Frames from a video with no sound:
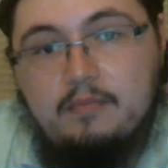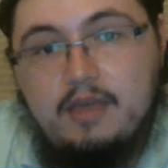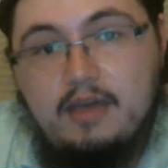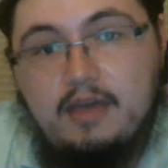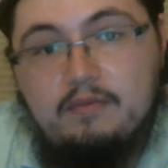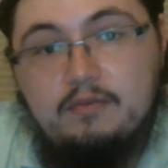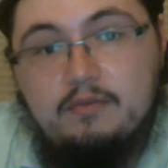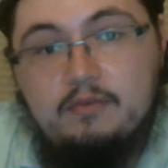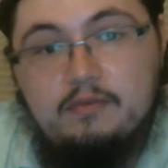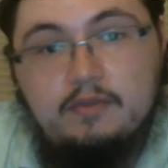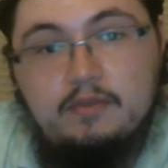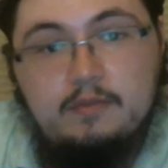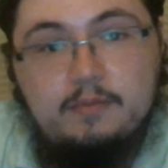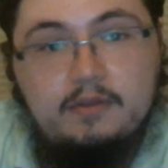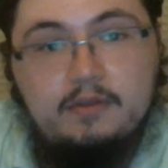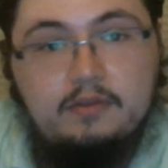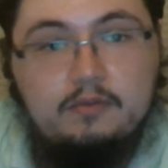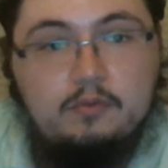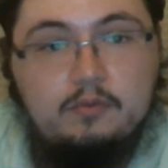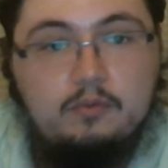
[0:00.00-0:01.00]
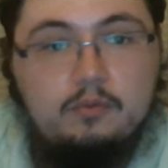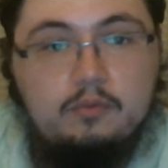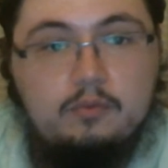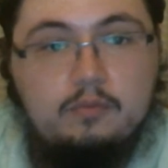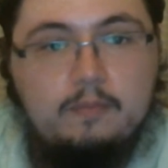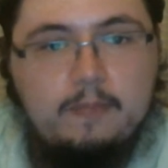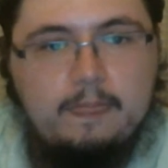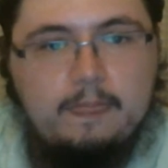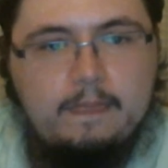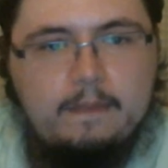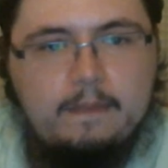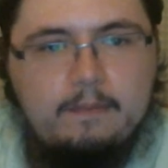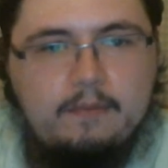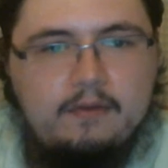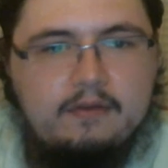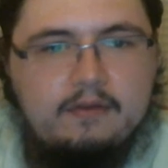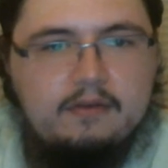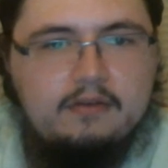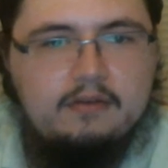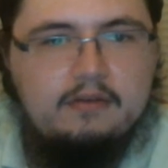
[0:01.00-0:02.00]
After flipping through the
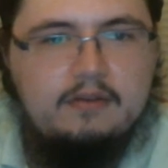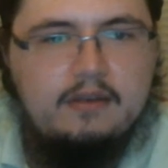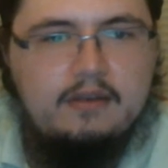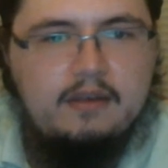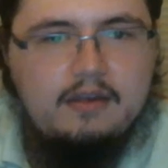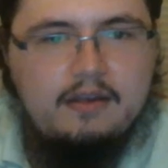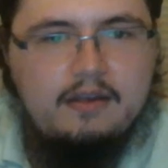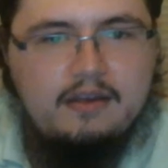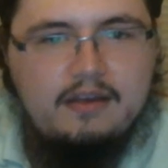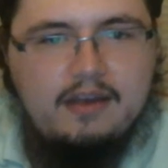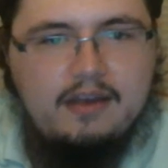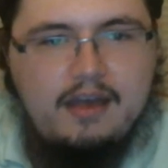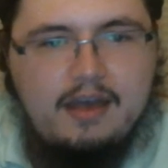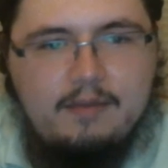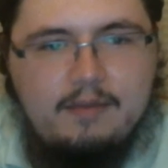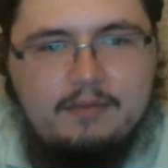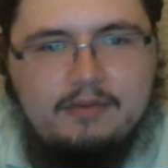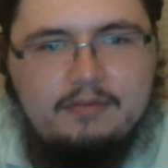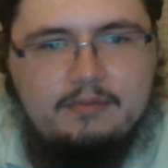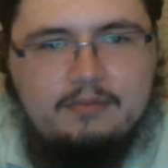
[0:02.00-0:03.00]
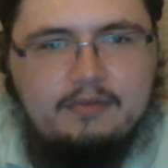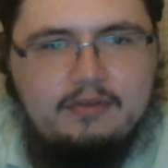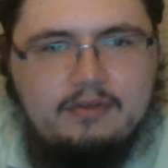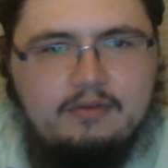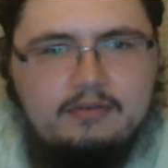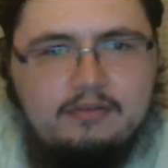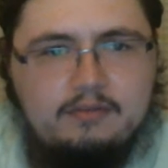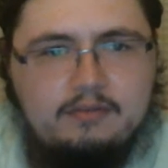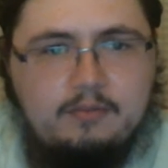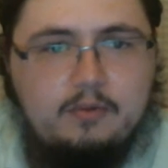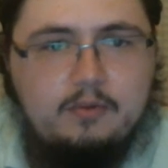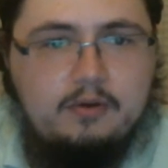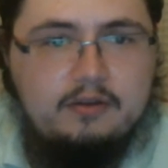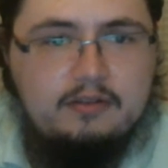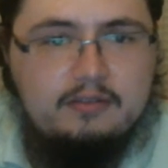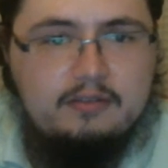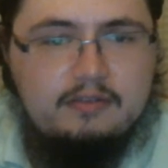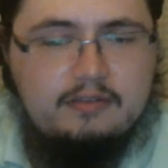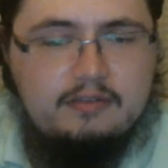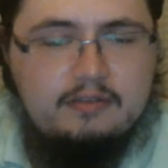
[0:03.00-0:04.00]
book, I'm just a little
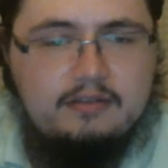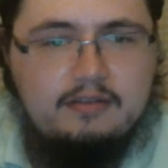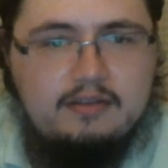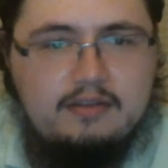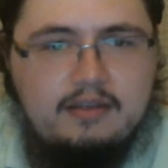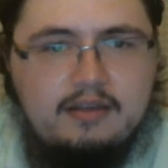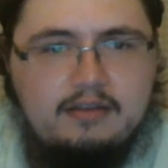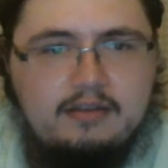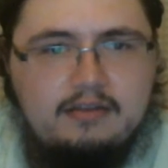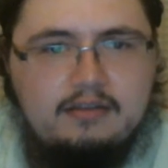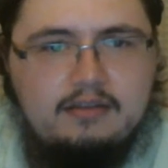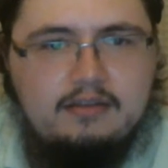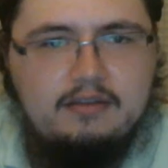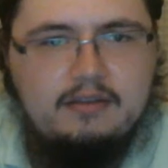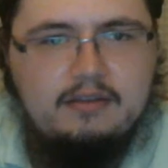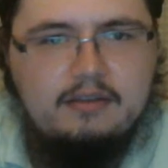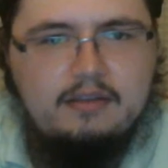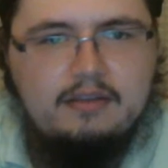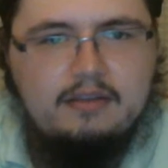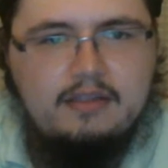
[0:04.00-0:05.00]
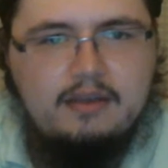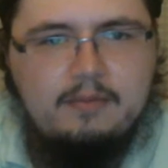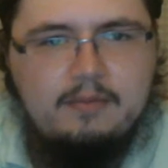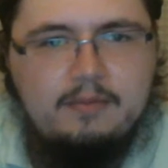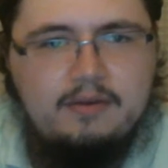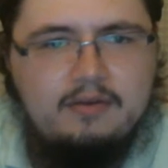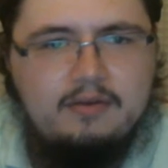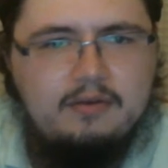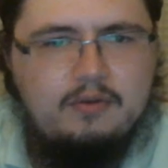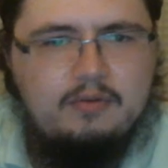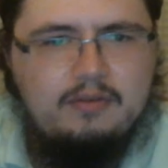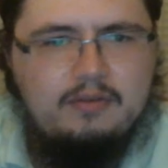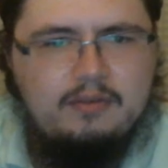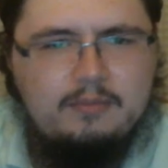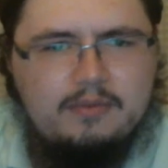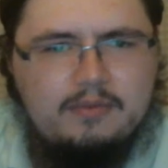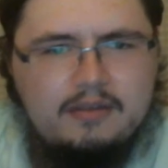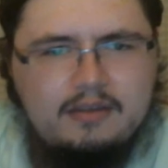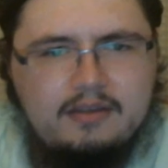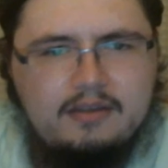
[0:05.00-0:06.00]
disappointed to see that they appear to only
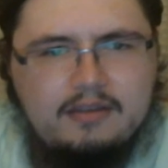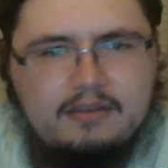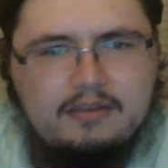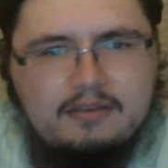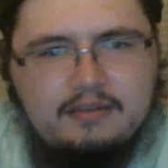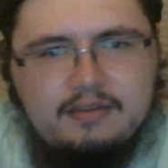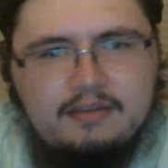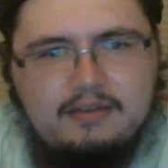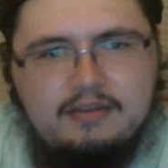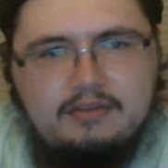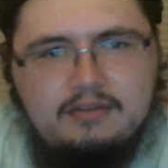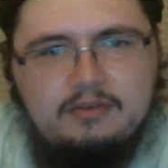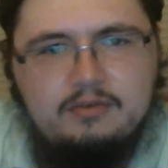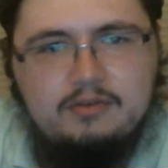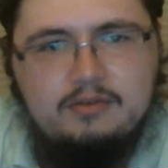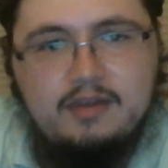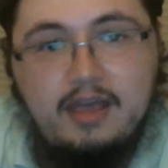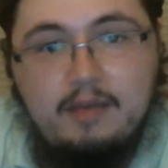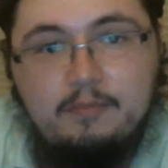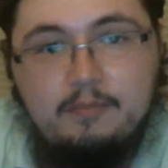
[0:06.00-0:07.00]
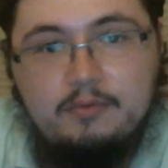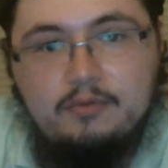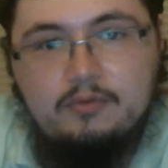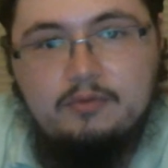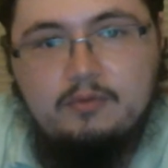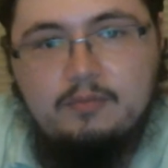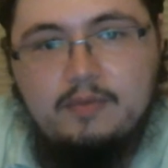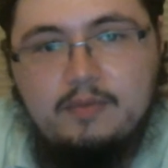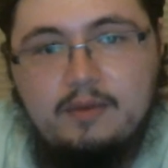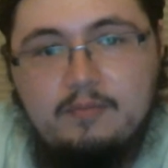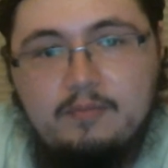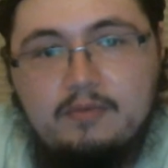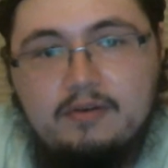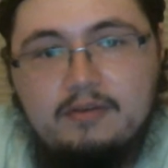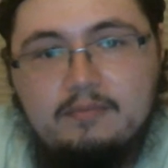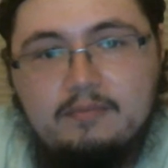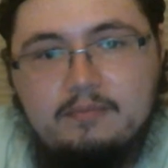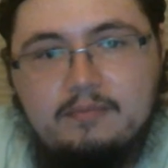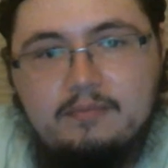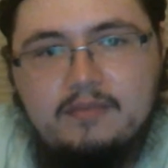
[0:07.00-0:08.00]
be in the two chapters on
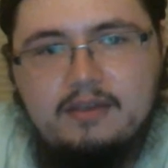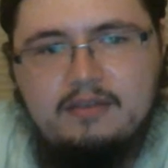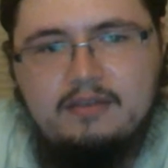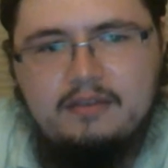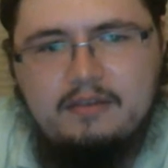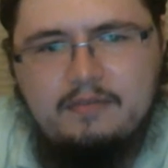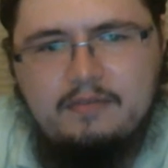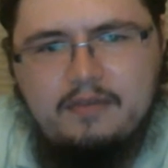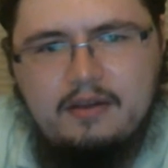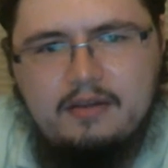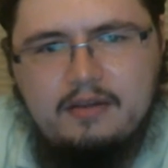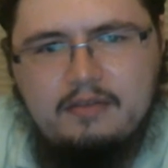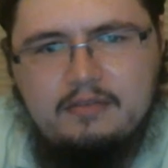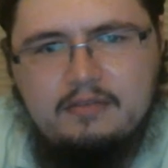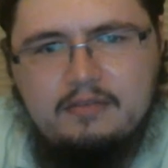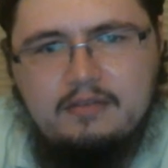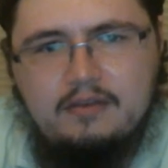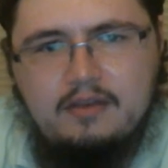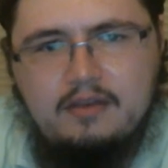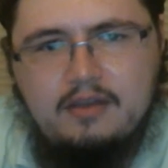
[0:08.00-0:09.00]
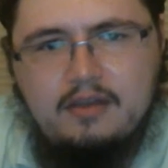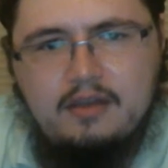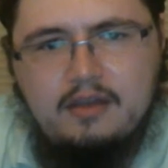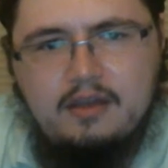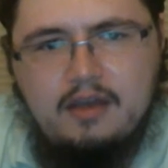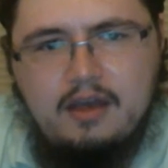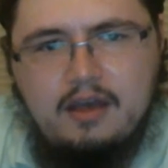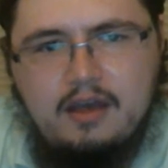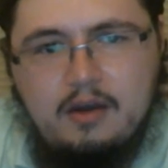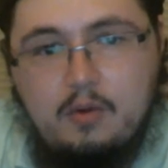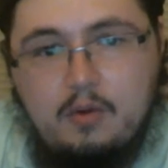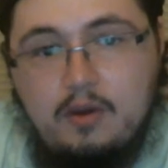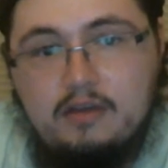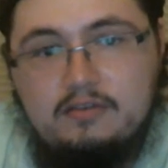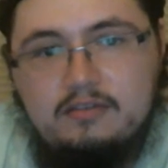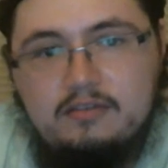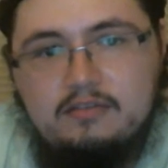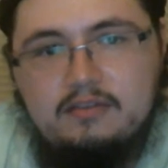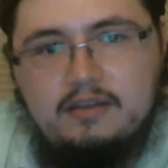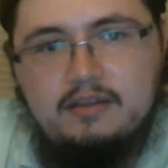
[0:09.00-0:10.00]
memory, as I find
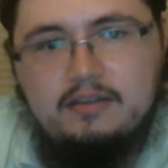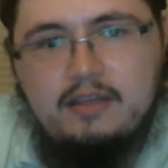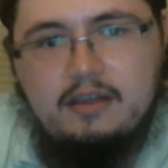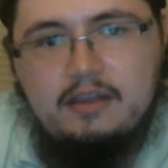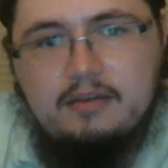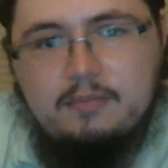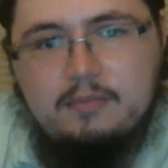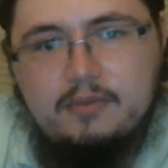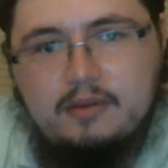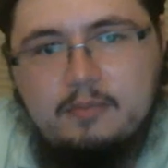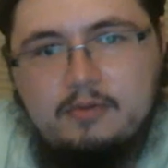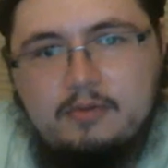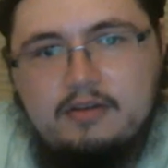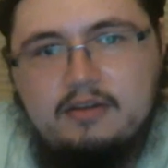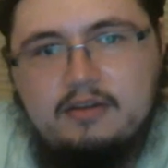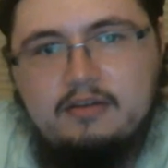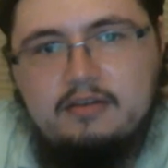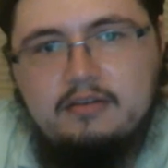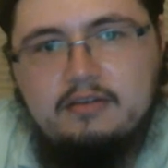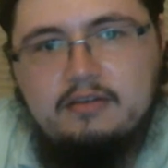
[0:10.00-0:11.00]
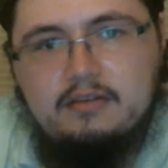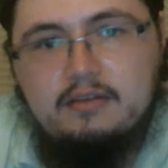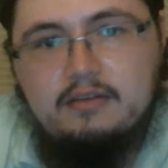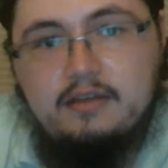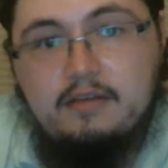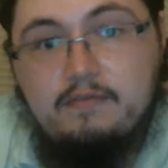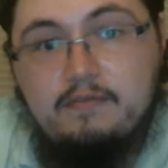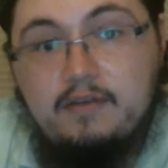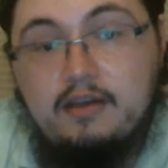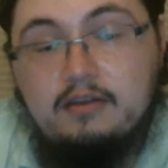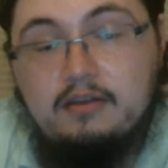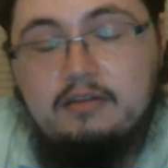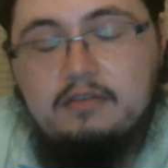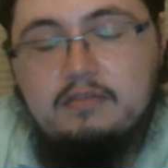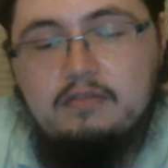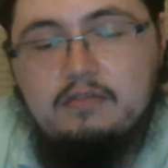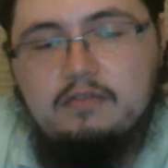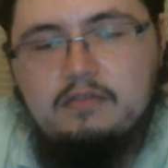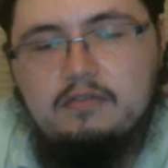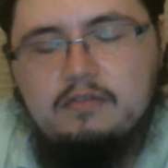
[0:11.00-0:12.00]
questions like that to be a particularly
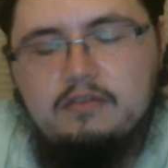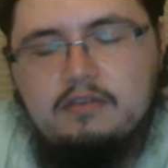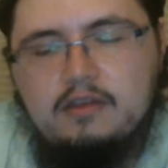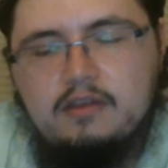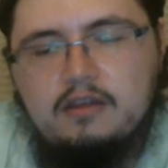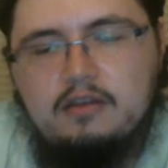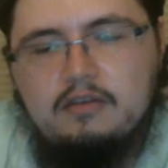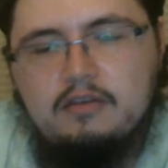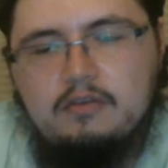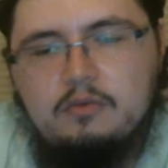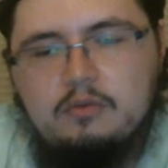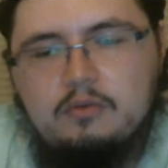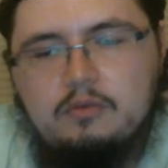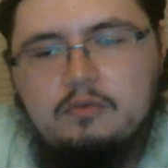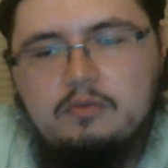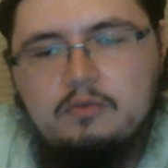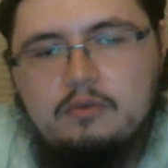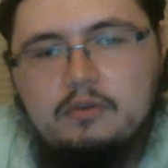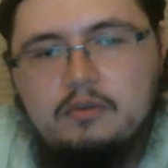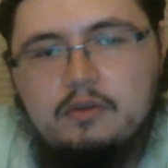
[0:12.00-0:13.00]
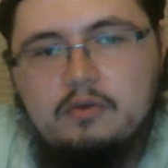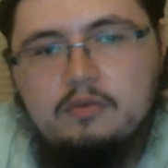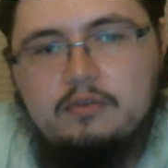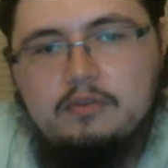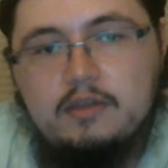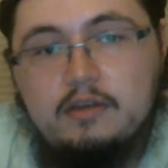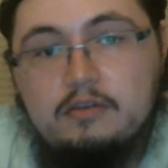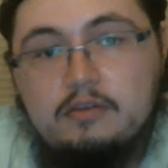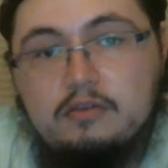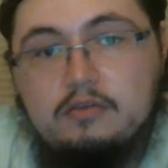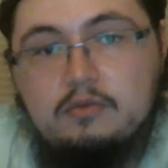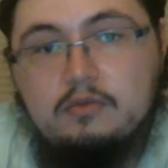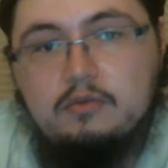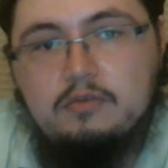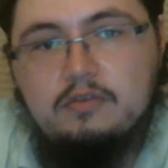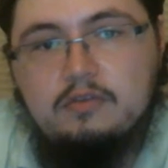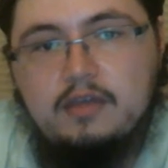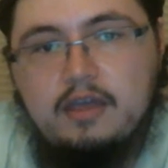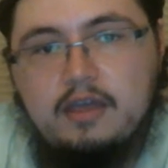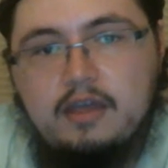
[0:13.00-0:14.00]
effective study tool for those that
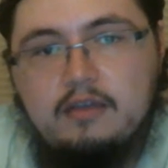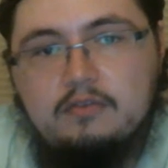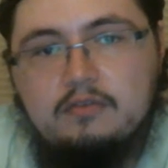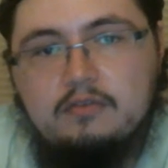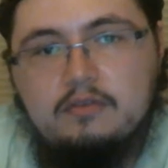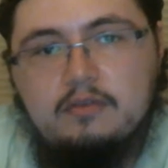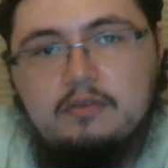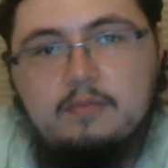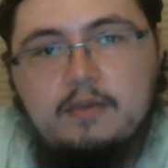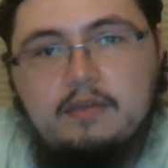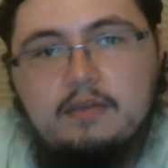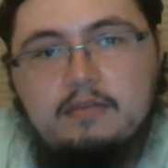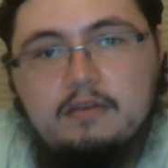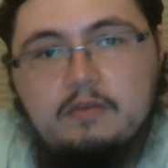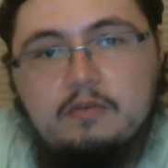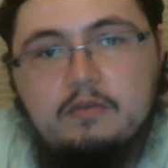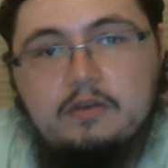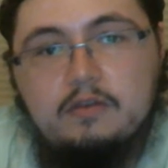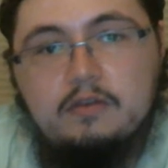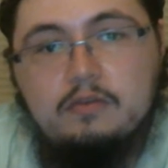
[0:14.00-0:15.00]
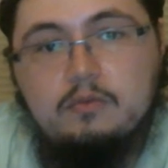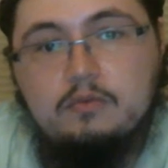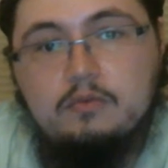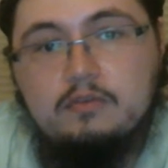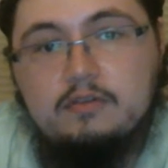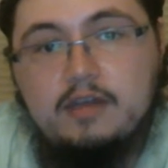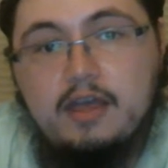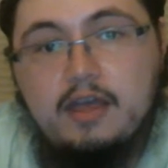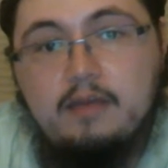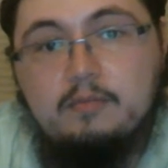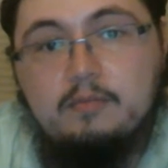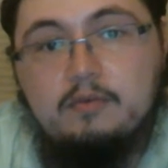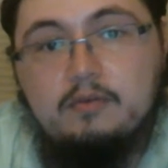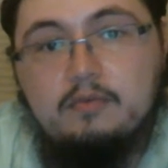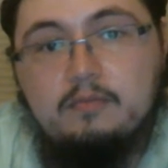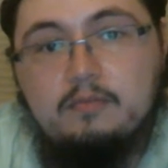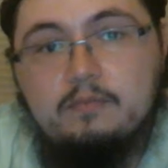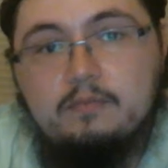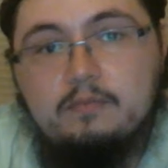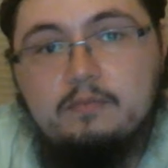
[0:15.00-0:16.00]
choose to answer them as they read through the chapter.